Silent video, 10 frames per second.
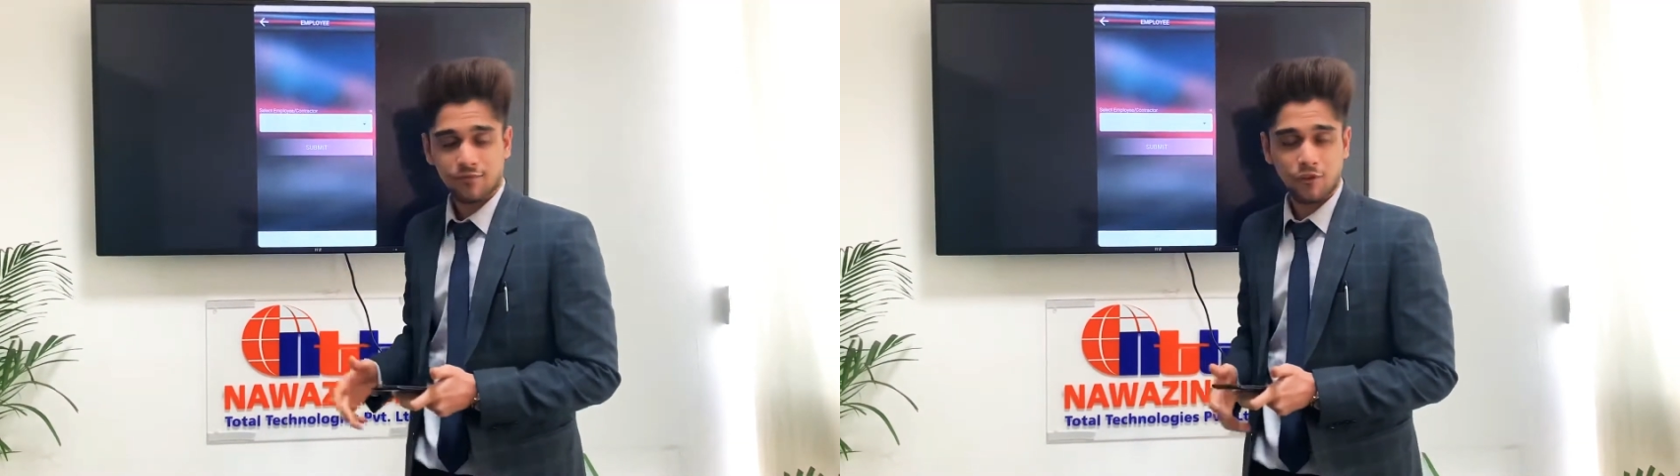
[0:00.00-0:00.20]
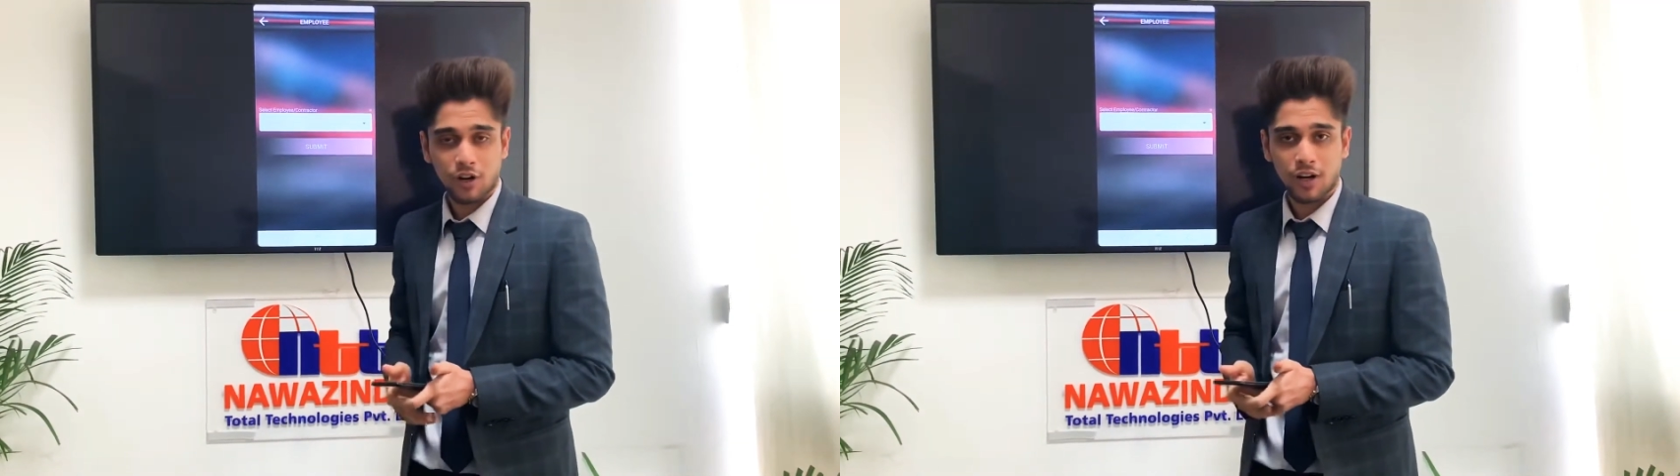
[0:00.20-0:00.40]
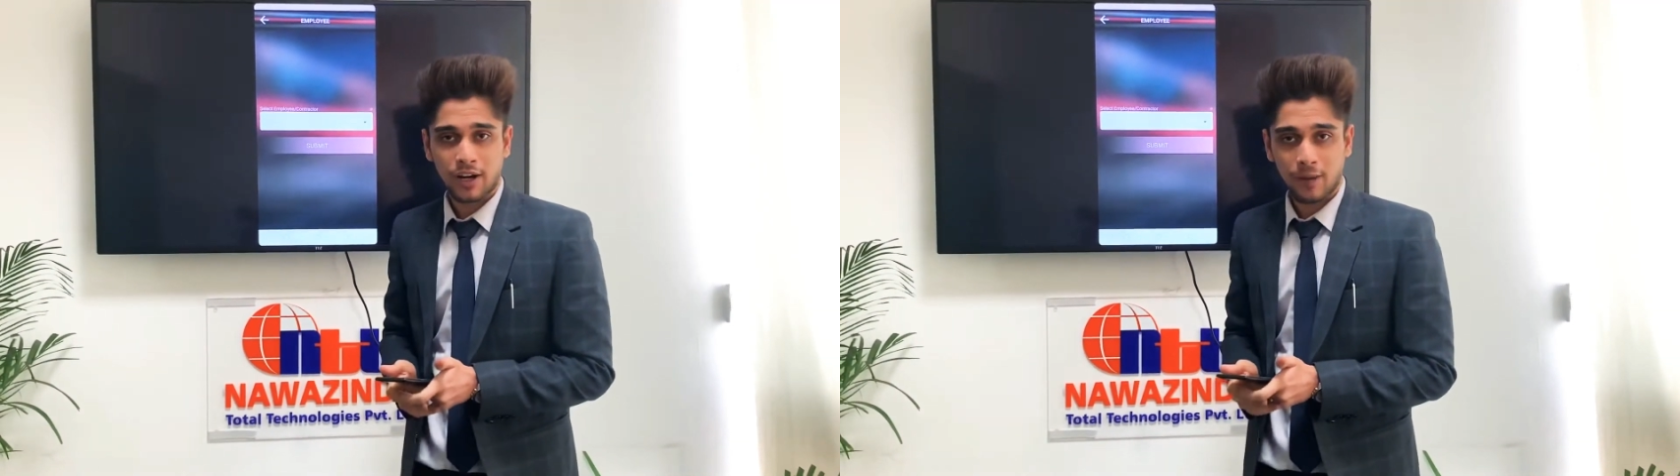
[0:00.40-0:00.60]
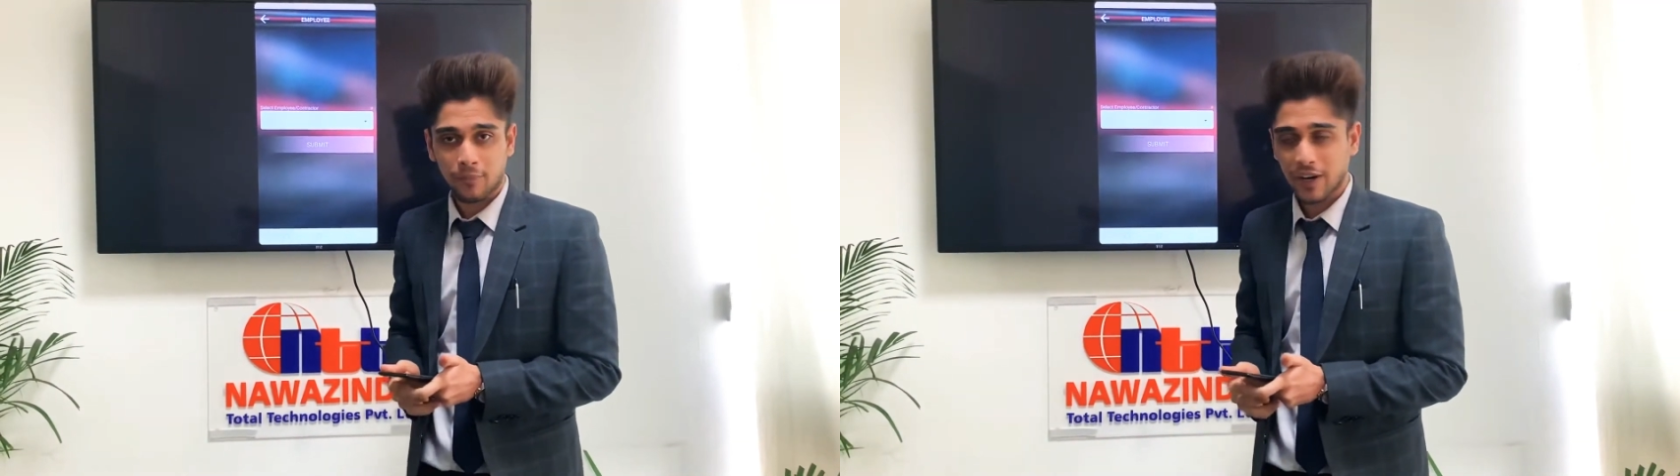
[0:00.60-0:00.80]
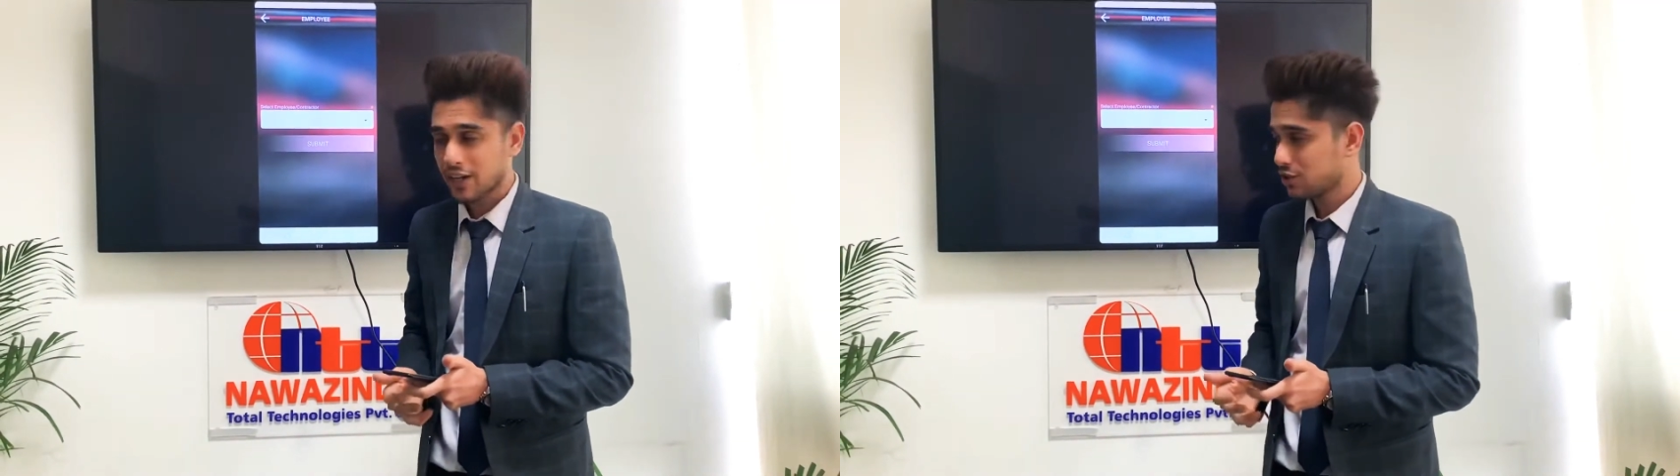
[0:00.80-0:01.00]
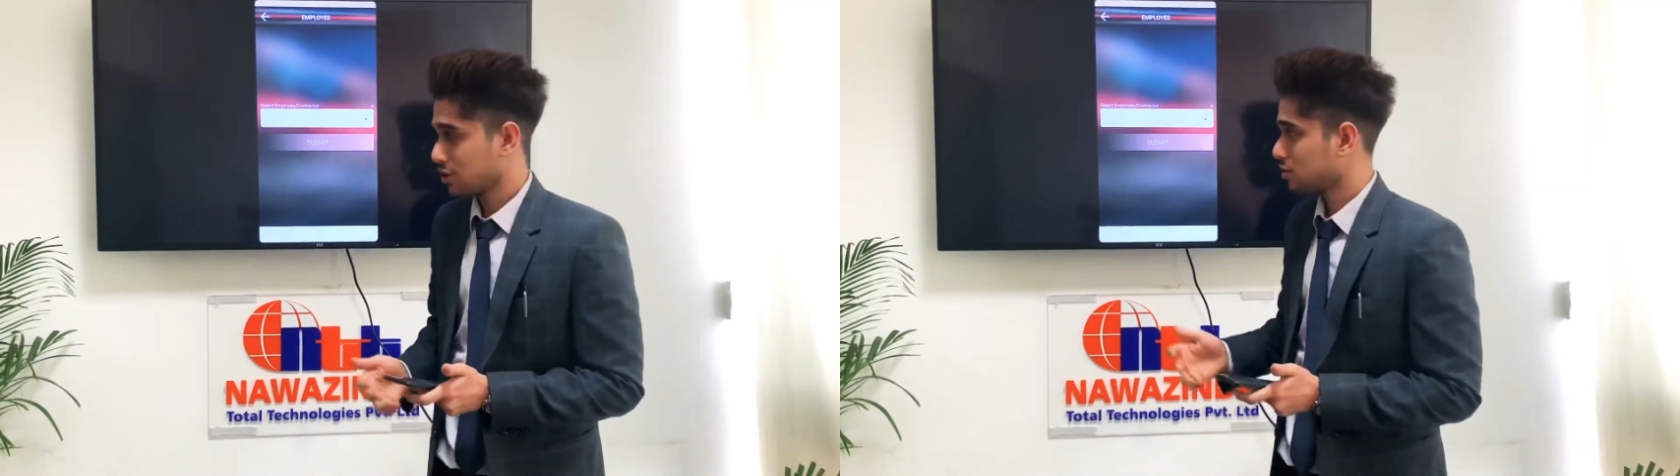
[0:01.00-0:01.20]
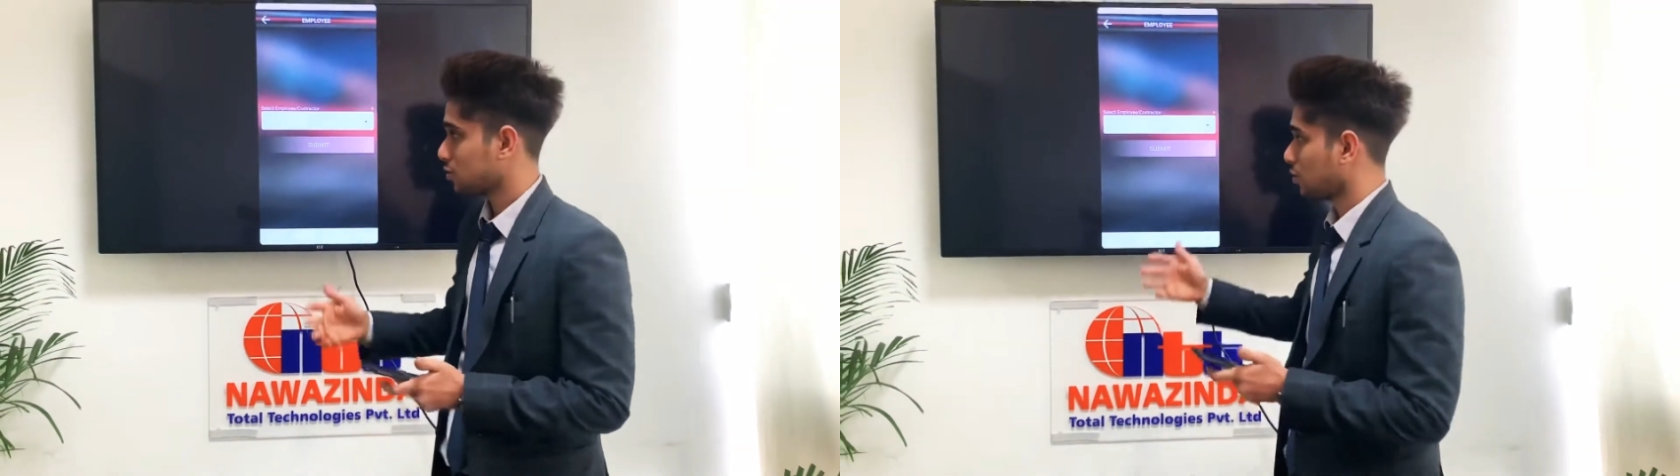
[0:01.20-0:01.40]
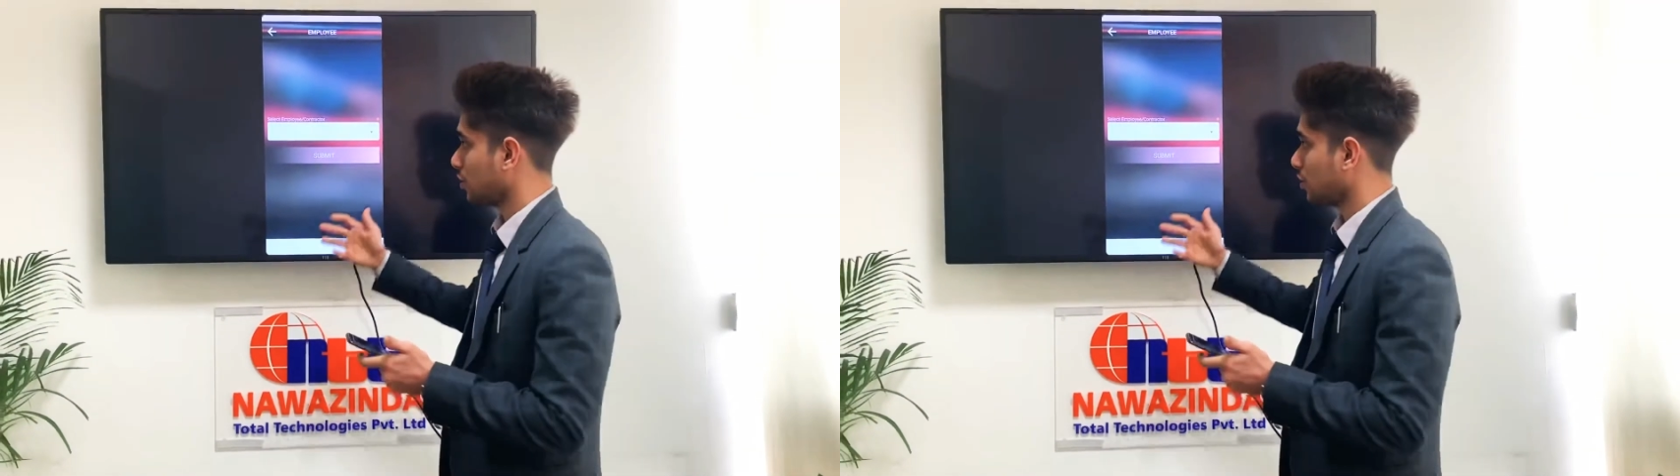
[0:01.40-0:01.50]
for an upgradation, so